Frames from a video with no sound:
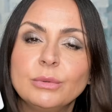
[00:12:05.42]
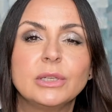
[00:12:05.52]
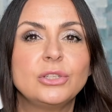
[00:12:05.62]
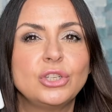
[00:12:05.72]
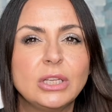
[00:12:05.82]

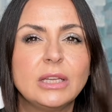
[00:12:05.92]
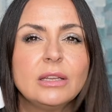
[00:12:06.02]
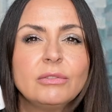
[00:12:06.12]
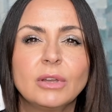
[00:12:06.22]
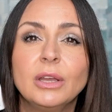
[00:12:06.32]

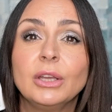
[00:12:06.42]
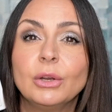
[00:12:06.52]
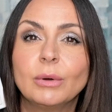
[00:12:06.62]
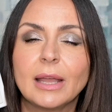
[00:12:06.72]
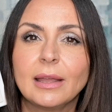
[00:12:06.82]
achieve,
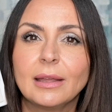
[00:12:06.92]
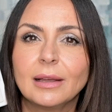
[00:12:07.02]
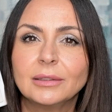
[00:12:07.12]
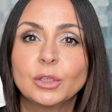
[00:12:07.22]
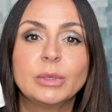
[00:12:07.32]

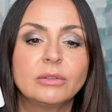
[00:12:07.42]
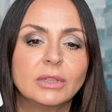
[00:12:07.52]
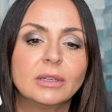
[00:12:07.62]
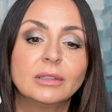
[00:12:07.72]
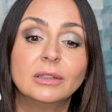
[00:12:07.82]
a little bit of
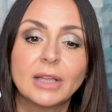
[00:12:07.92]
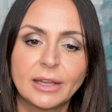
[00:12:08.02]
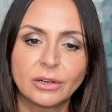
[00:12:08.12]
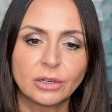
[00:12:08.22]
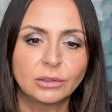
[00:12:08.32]
a
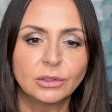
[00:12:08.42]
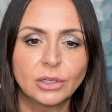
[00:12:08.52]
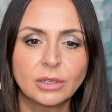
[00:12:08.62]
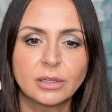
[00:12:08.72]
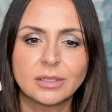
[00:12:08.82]
lighter
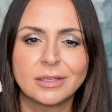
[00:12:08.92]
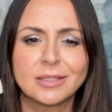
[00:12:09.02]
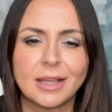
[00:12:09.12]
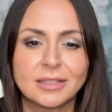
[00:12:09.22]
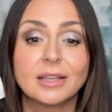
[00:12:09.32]
look, since
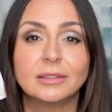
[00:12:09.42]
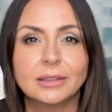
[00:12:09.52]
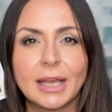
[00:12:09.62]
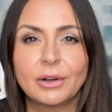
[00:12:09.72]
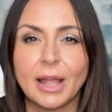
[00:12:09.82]
that's the
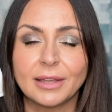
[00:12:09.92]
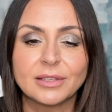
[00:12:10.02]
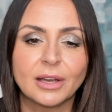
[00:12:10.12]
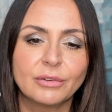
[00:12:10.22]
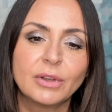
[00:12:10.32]
lighter end
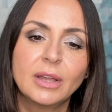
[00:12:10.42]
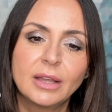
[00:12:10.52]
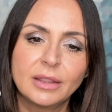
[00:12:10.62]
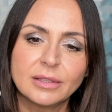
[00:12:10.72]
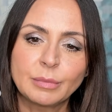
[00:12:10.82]
of
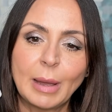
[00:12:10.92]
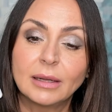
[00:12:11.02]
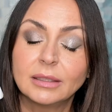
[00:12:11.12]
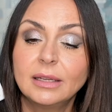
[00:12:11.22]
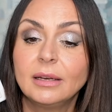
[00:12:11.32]
this
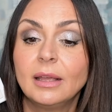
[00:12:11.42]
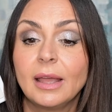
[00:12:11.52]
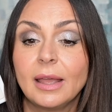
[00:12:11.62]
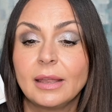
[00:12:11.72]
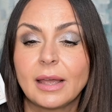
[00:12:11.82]
palette.
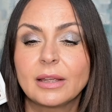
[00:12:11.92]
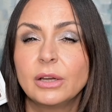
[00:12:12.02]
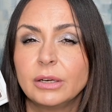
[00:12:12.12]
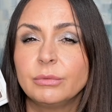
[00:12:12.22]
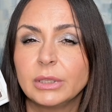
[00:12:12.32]
And I
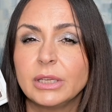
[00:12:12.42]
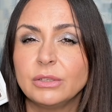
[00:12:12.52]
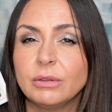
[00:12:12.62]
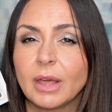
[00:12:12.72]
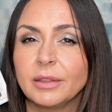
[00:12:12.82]
couldn't really
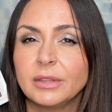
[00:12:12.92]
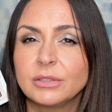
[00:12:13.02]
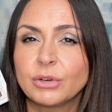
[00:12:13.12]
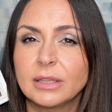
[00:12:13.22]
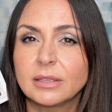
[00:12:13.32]
do that.
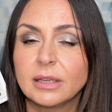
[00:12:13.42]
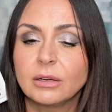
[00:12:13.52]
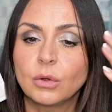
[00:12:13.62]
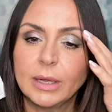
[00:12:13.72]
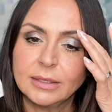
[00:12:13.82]
These
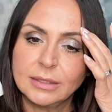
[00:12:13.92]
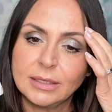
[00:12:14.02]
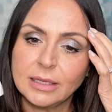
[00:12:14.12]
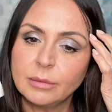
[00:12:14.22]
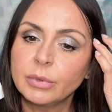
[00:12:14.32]
translate quite
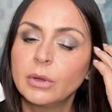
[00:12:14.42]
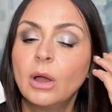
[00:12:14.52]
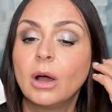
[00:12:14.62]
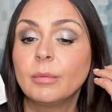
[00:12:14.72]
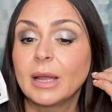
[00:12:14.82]
deep
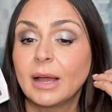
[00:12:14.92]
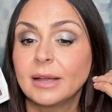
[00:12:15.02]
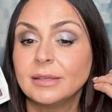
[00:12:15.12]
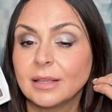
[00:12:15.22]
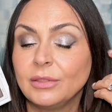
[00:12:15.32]
on my
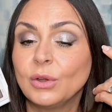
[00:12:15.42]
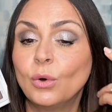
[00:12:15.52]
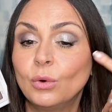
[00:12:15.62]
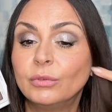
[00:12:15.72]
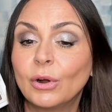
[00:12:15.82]
eyes, and the
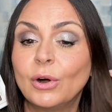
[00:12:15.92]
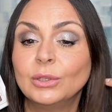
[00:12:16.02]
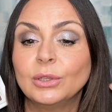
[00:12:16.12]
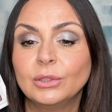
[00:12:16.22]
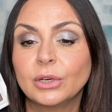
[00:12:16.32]

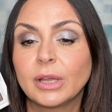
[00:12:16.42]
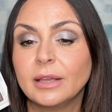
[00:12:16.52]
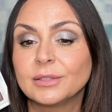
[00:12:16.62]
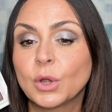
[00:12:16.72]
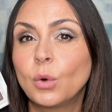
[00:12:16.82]
overall look
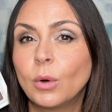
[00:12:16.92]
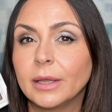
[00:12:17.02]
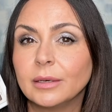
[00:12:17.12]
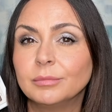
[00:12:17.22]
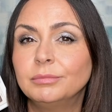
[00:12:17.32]
is
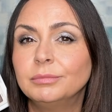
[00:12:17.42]
quite